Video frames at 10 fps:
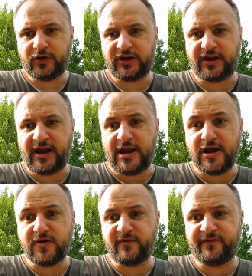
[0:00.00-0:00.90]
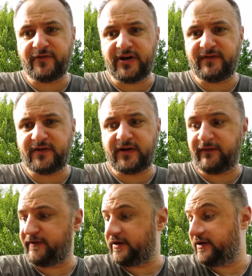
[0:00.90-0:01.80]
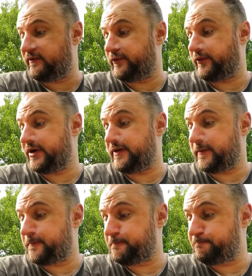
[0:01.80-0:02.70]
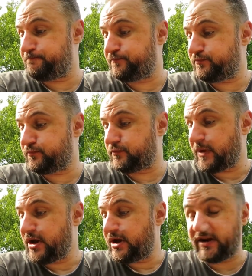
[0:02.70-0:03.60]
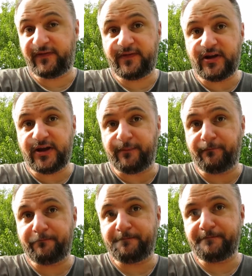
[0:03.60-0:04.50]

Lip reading: And I loved Raiden. I fell in love with Raiden. And I still am.